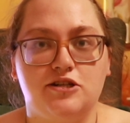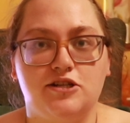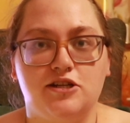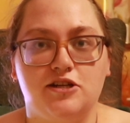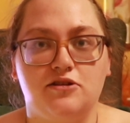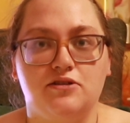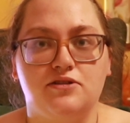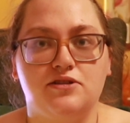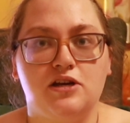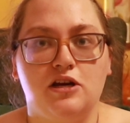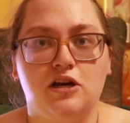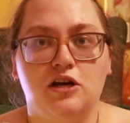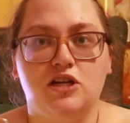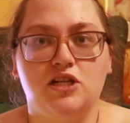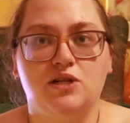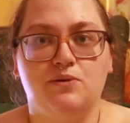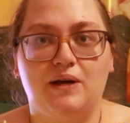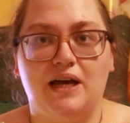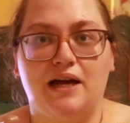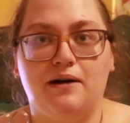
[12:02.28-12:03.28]
issues
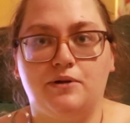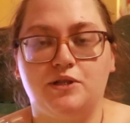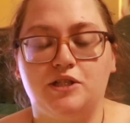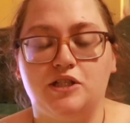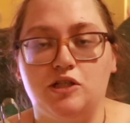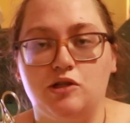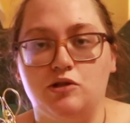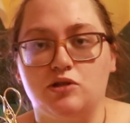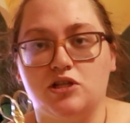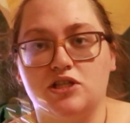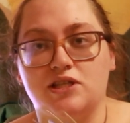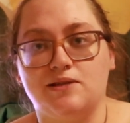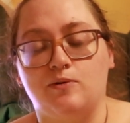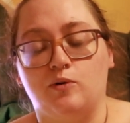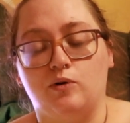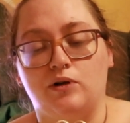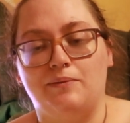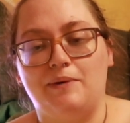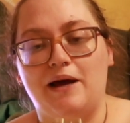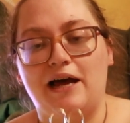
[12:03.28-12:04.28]
to be able to use a
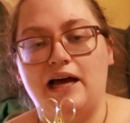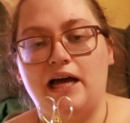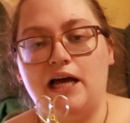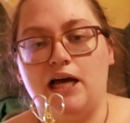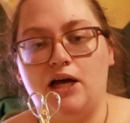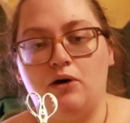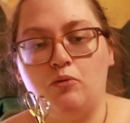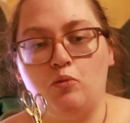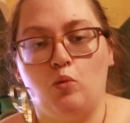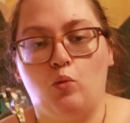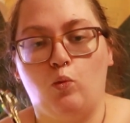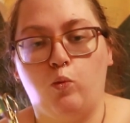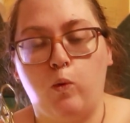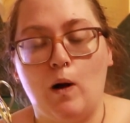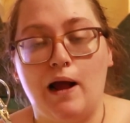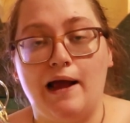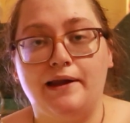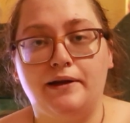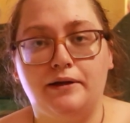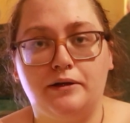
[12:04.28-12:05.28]
smaller pair
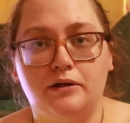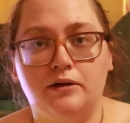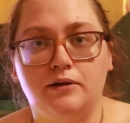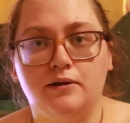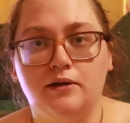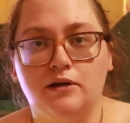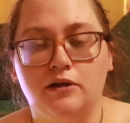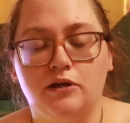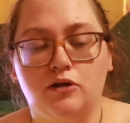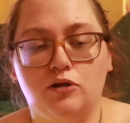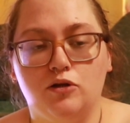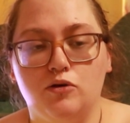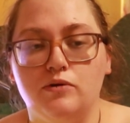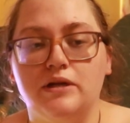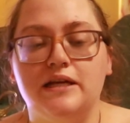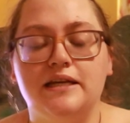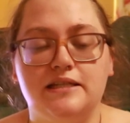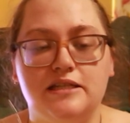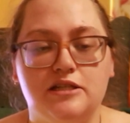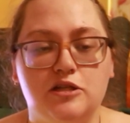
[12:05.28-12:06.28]
when you
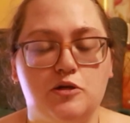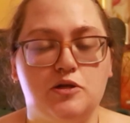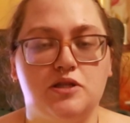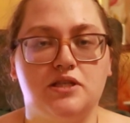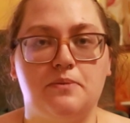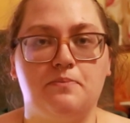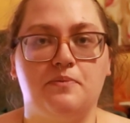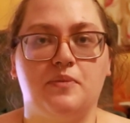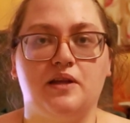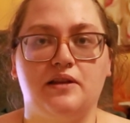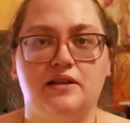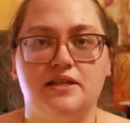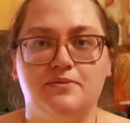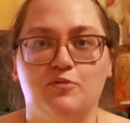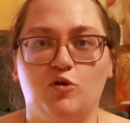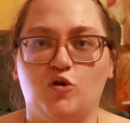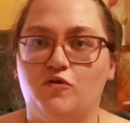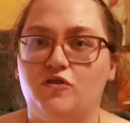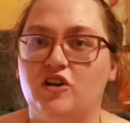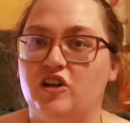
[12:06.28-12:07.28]
need to do something
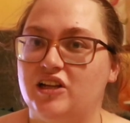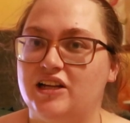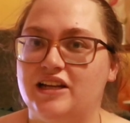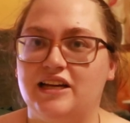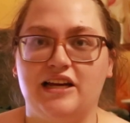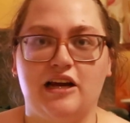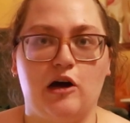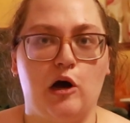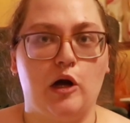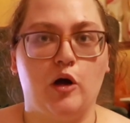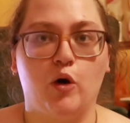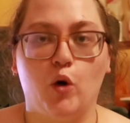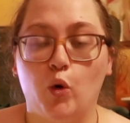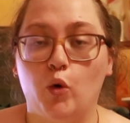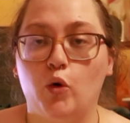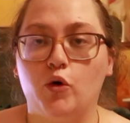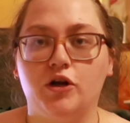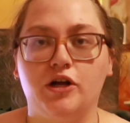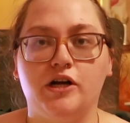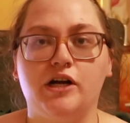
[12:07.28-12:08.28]
that's more fiddly, a
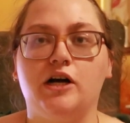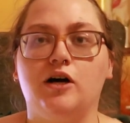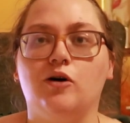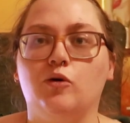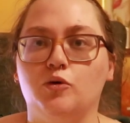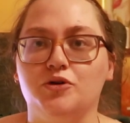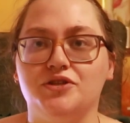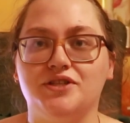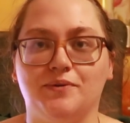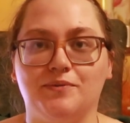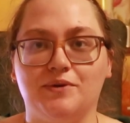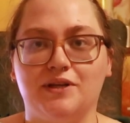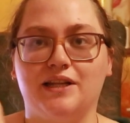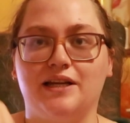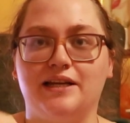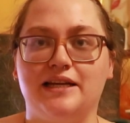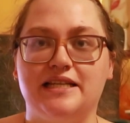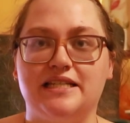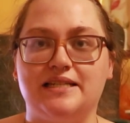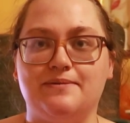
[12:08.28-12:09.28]
corner, or something
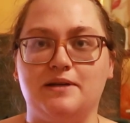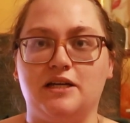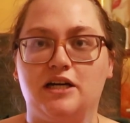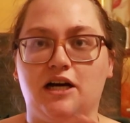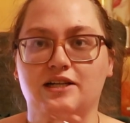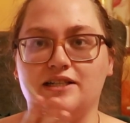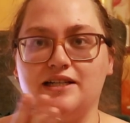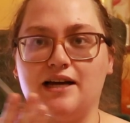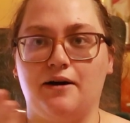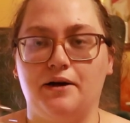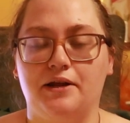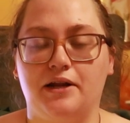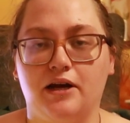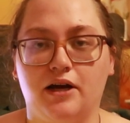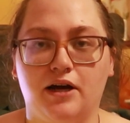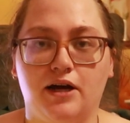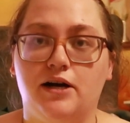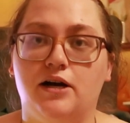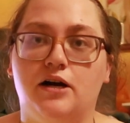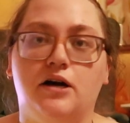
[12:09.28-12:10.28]
that needs to be cut out in a
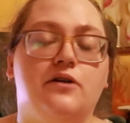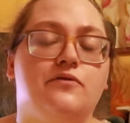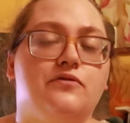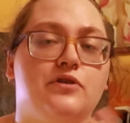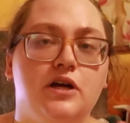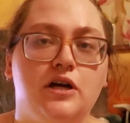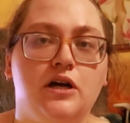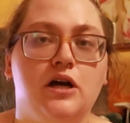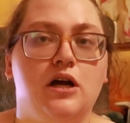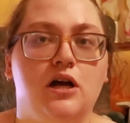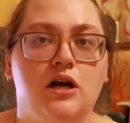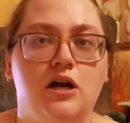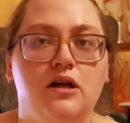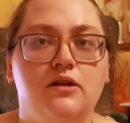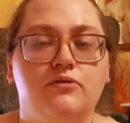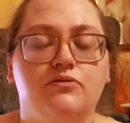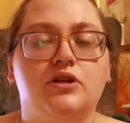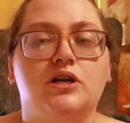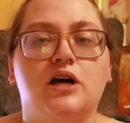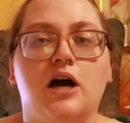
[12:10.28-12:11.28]
curve.
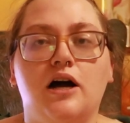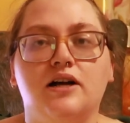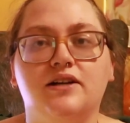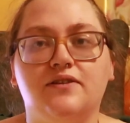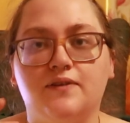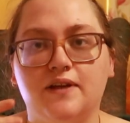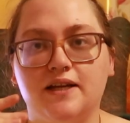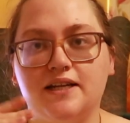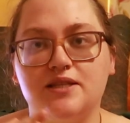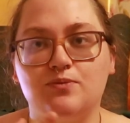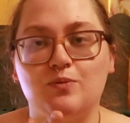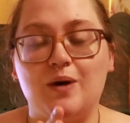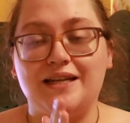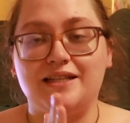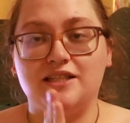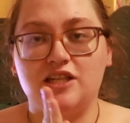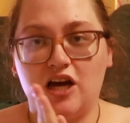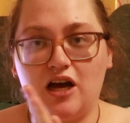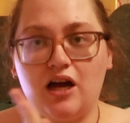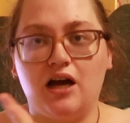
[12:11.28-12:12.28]
The kind of things where
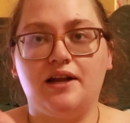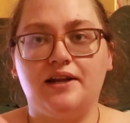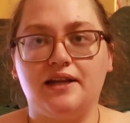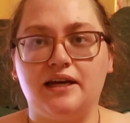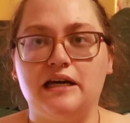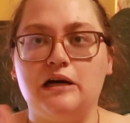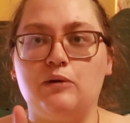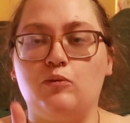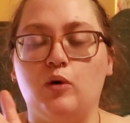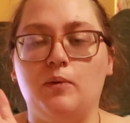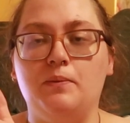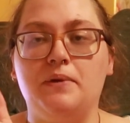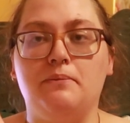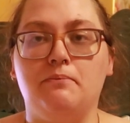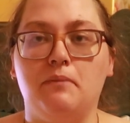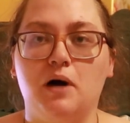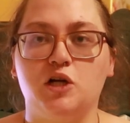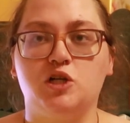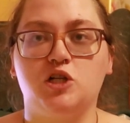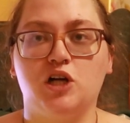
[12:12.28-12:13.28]
turning it will be
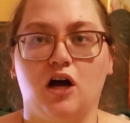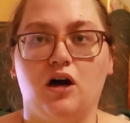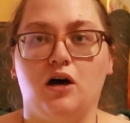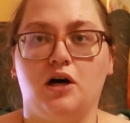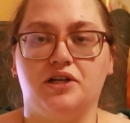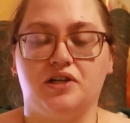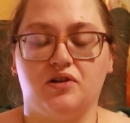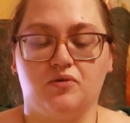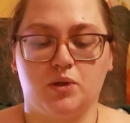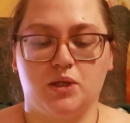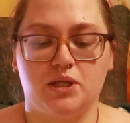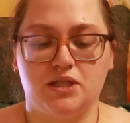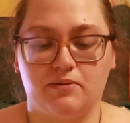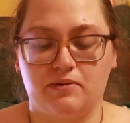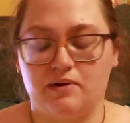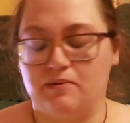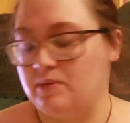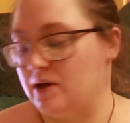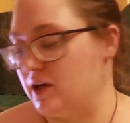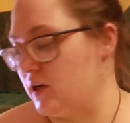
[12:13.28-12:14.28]
much harder with
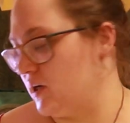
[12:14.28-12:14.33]
something